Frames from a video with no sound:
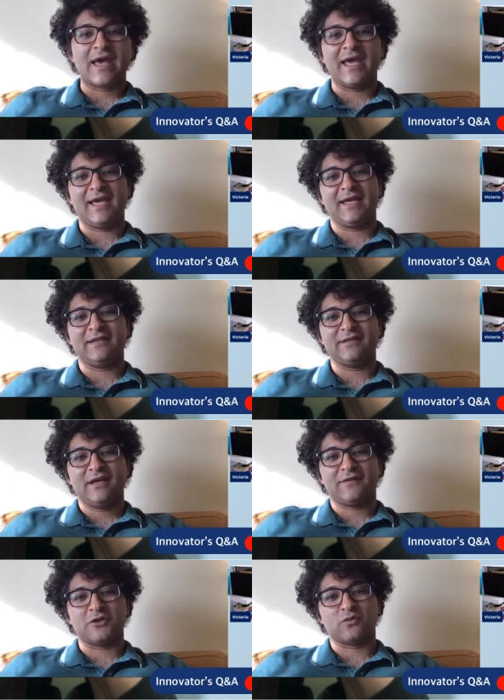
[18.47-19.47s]
and
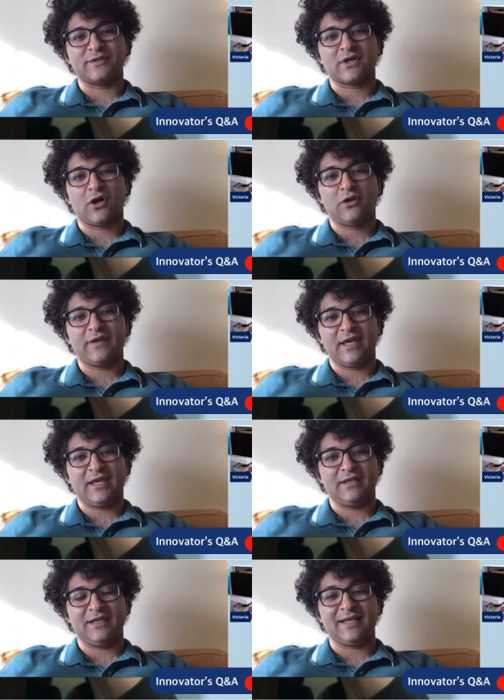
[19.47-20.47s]
there's what's called
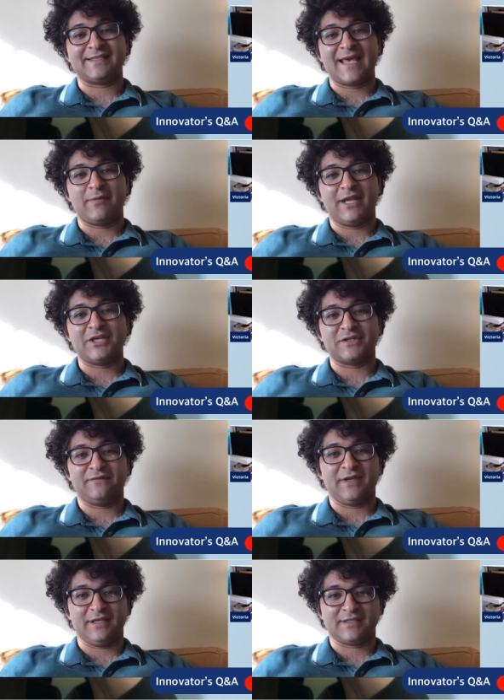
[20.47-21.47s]
an examination
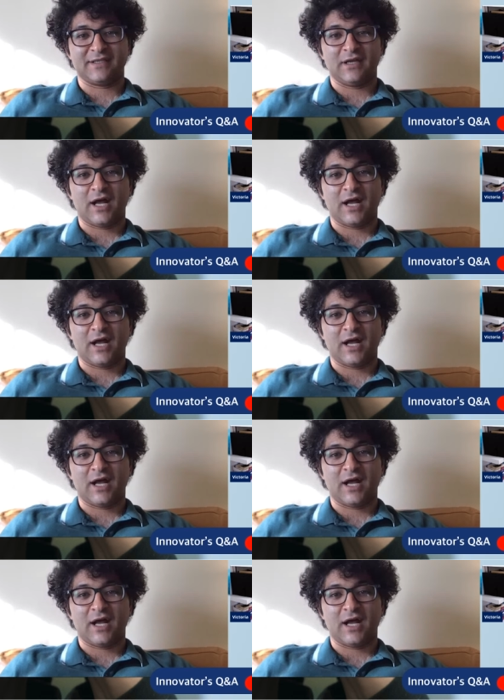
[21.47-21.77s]
phase.